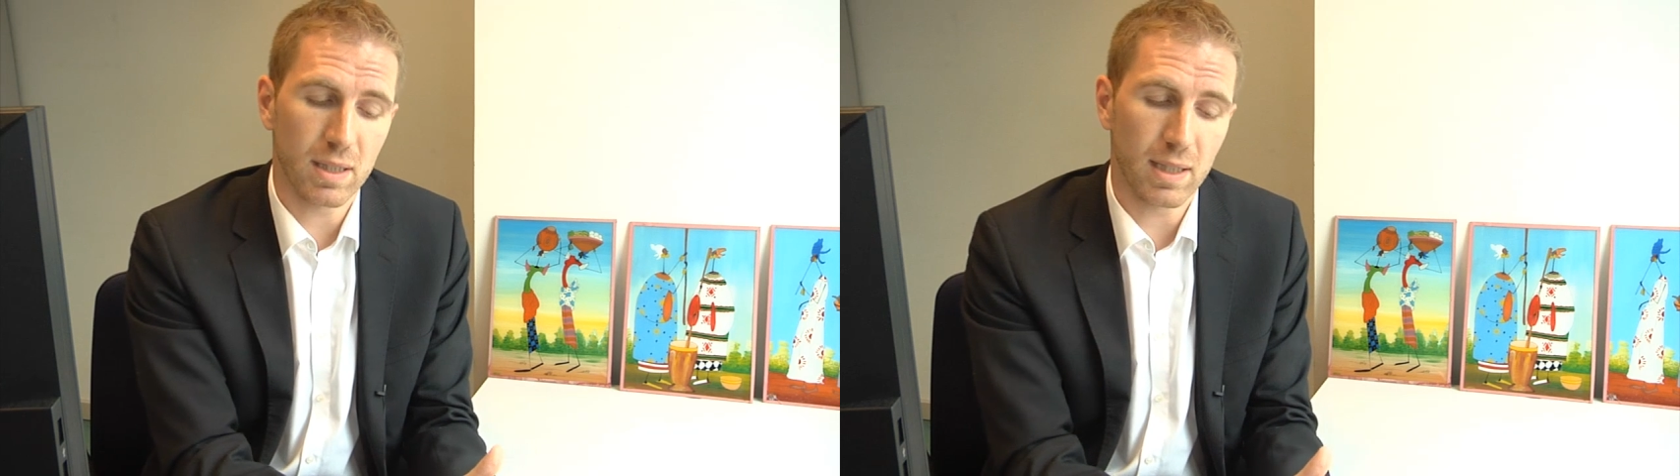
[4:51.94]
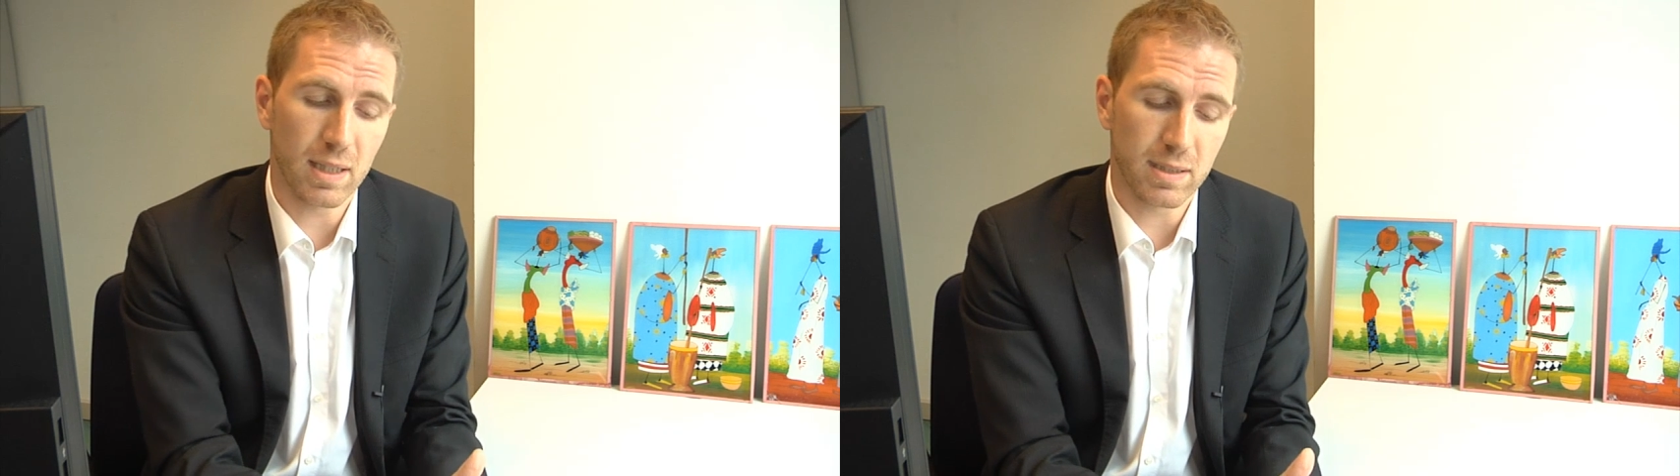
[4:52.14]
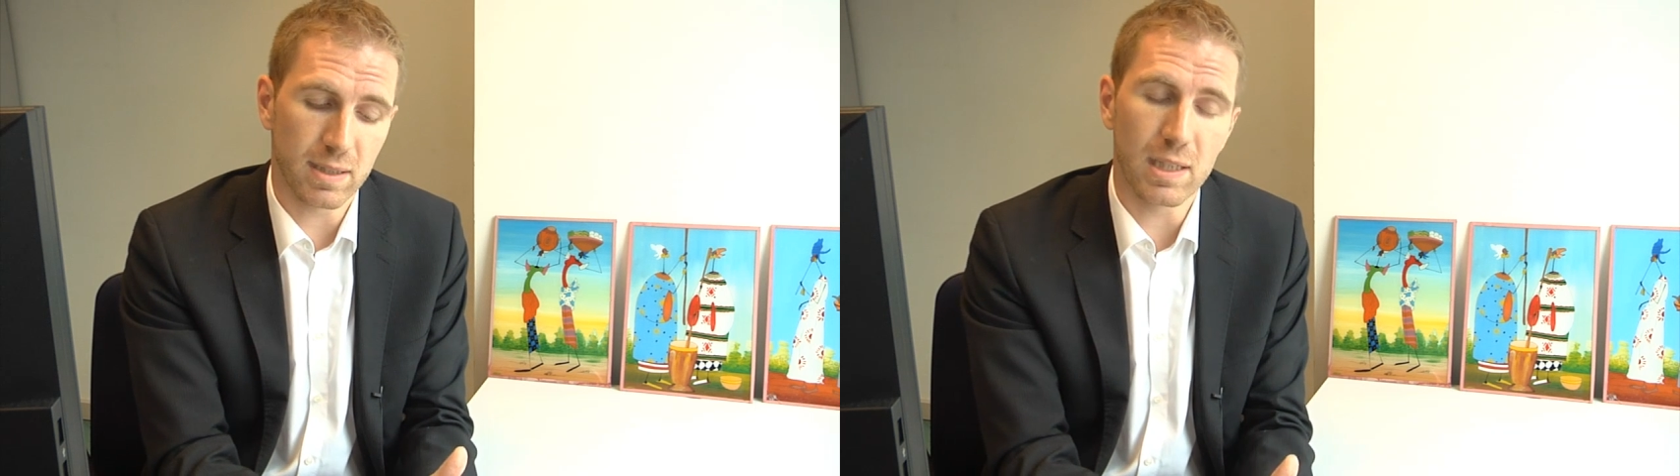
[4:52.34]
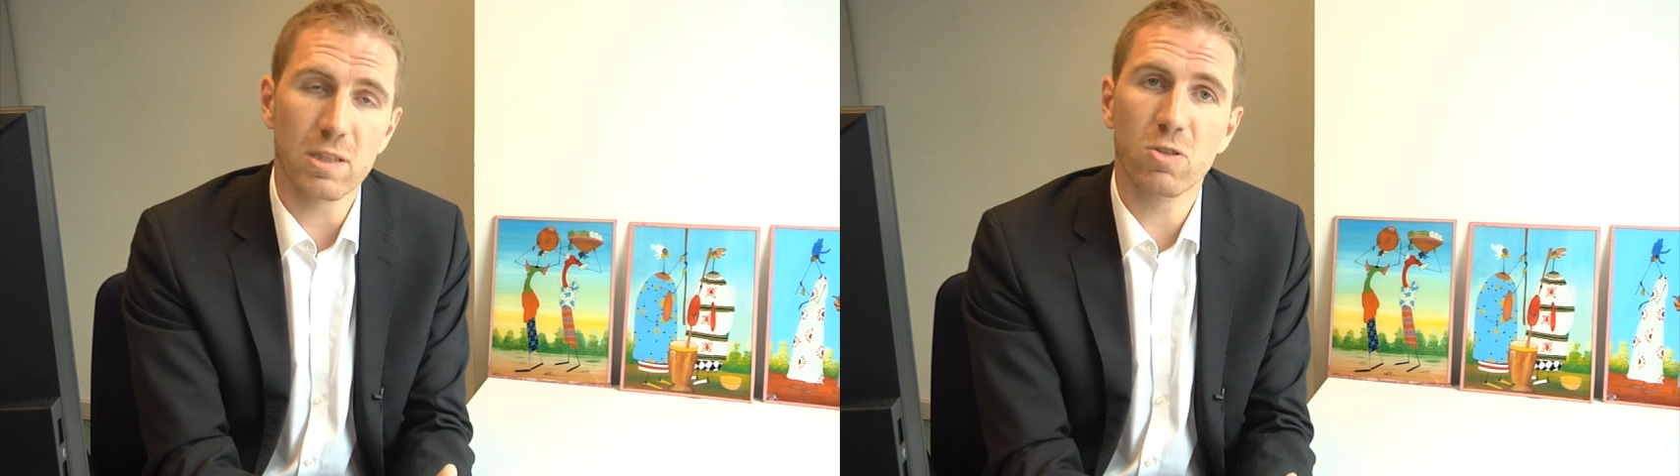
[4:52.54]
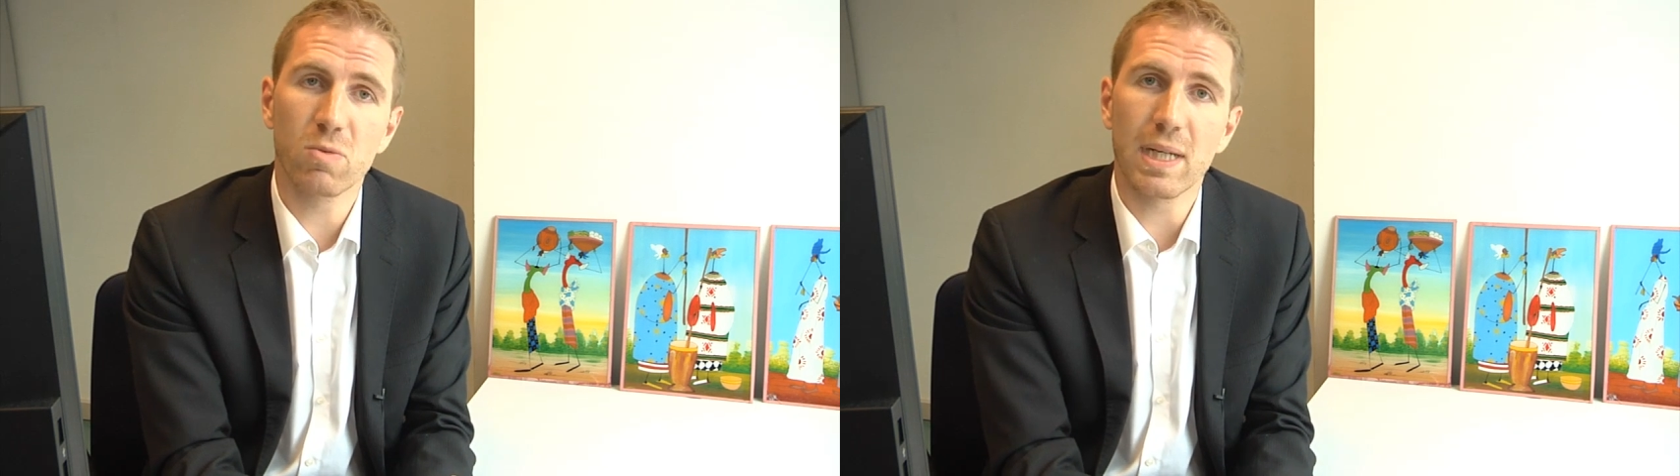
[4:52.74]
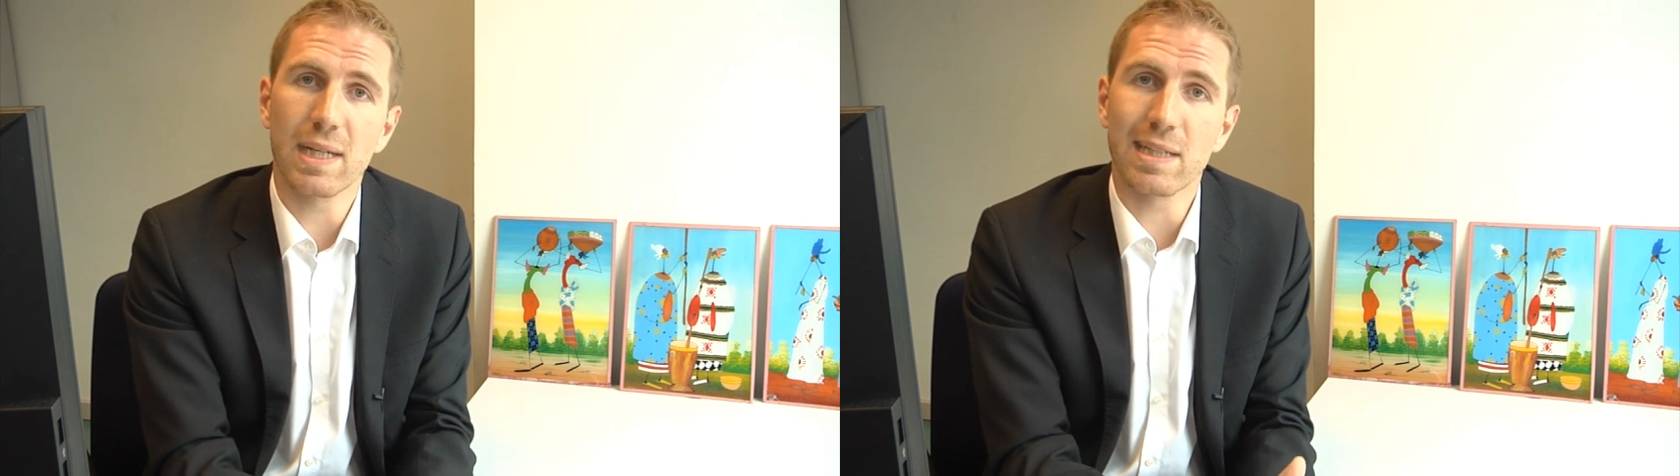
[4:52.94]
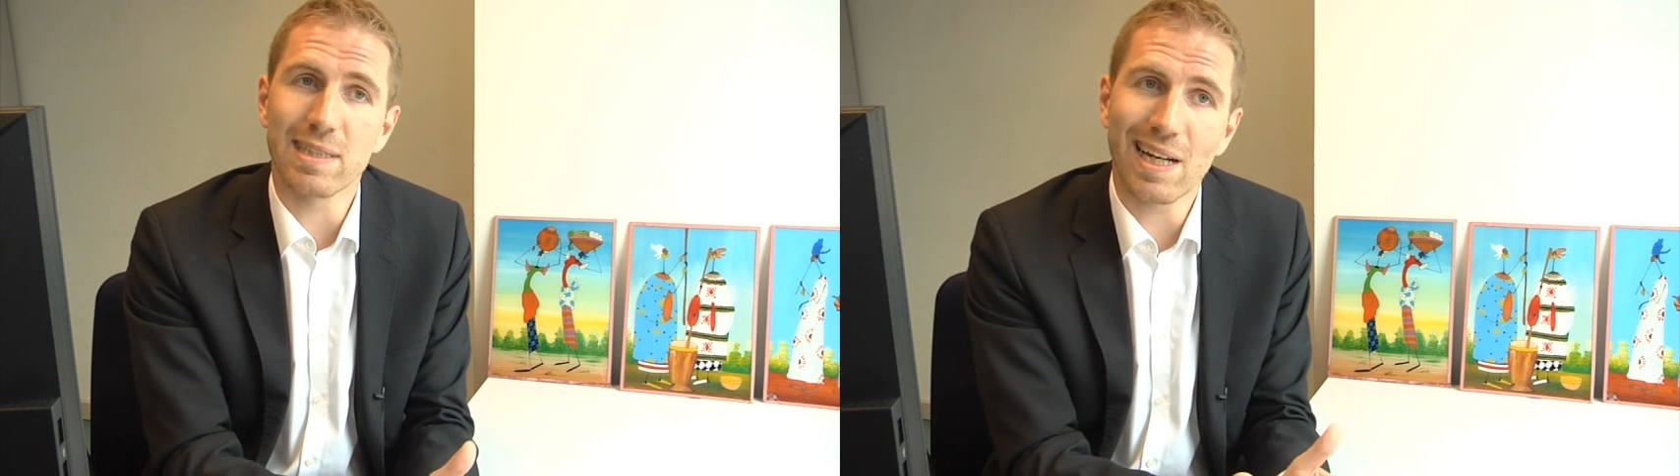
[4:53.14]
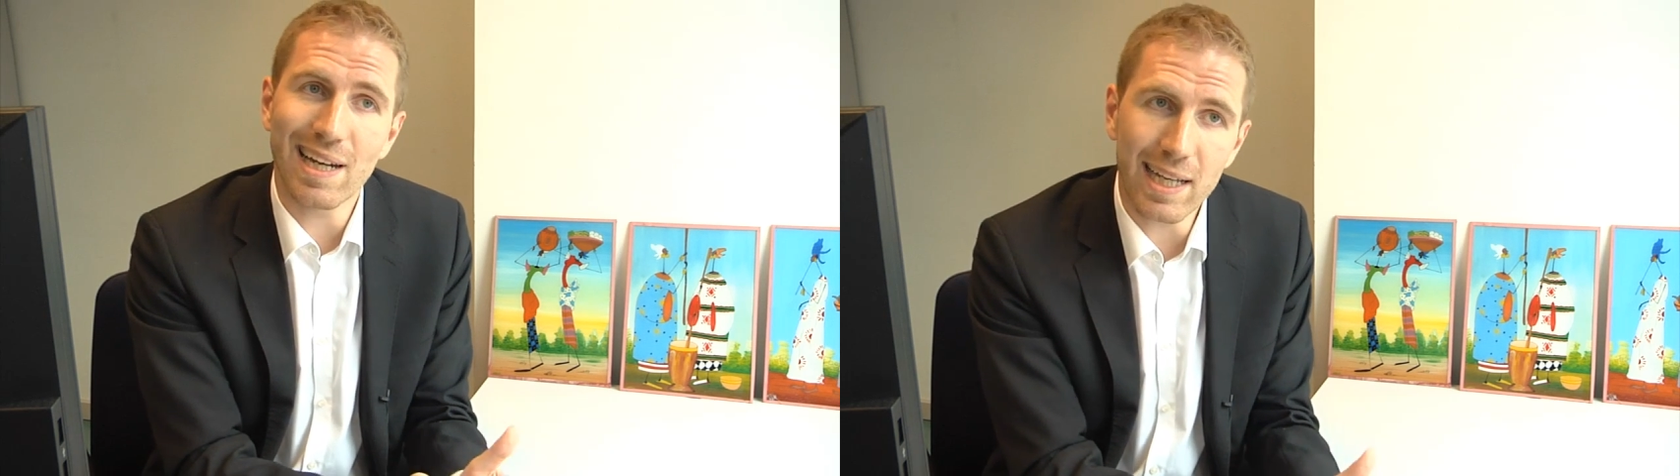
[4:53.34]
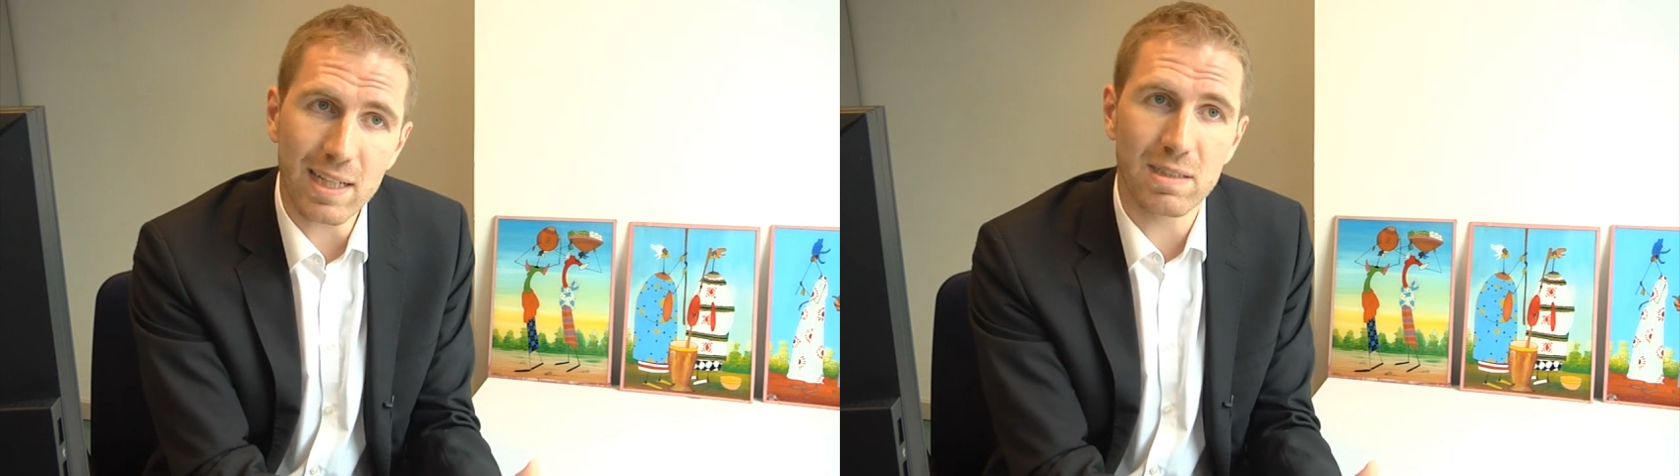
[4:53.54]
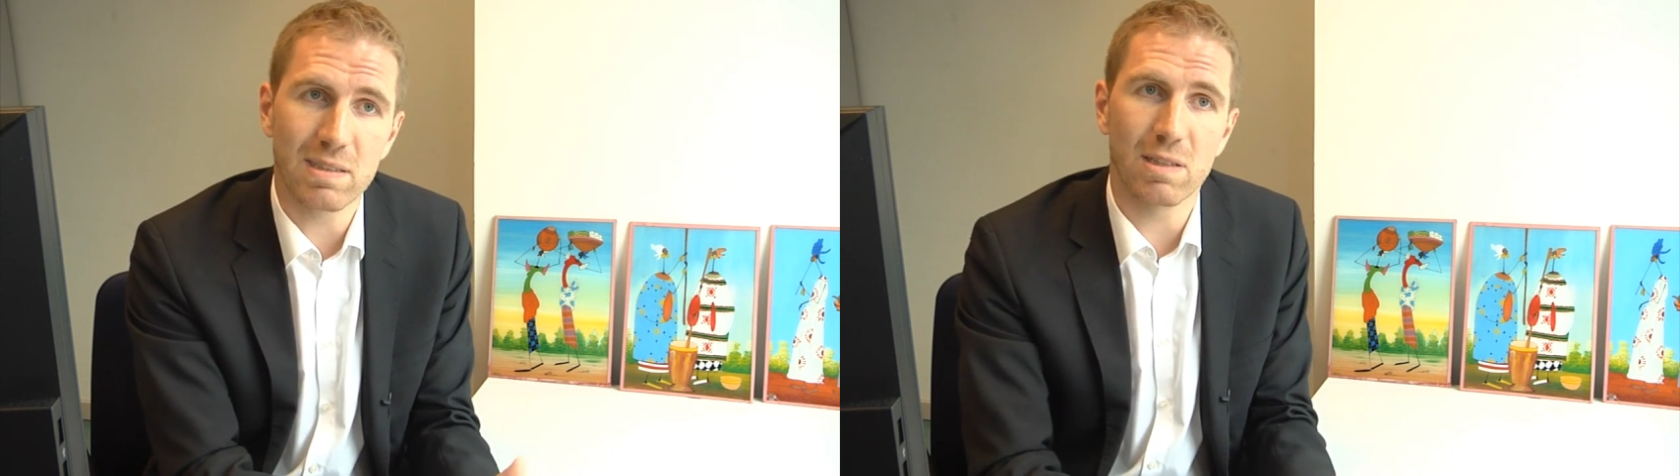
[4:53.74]
it's an instrument that is
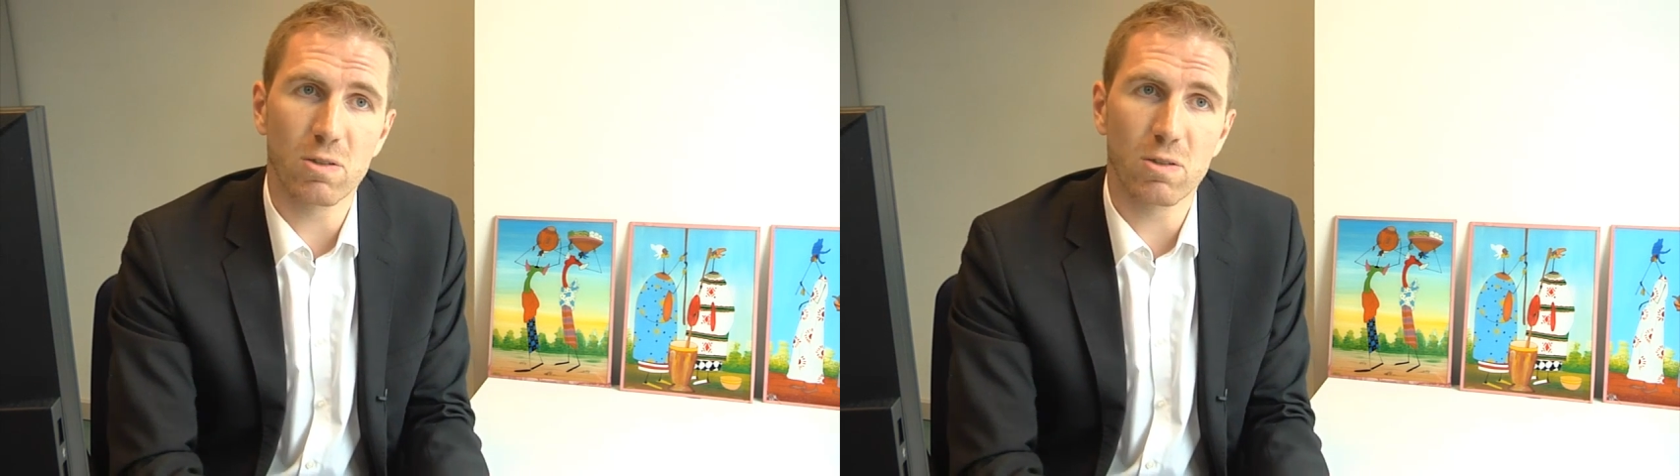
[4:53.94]
linked